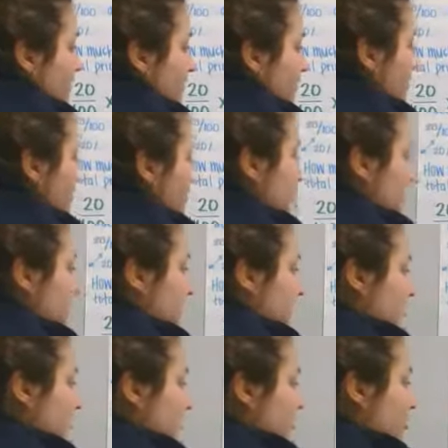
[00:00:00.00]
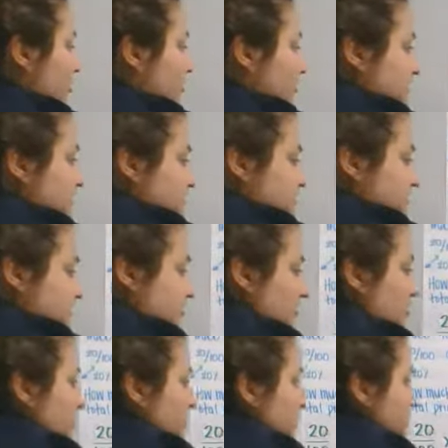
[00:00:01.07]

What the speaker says: But then I have all these zeros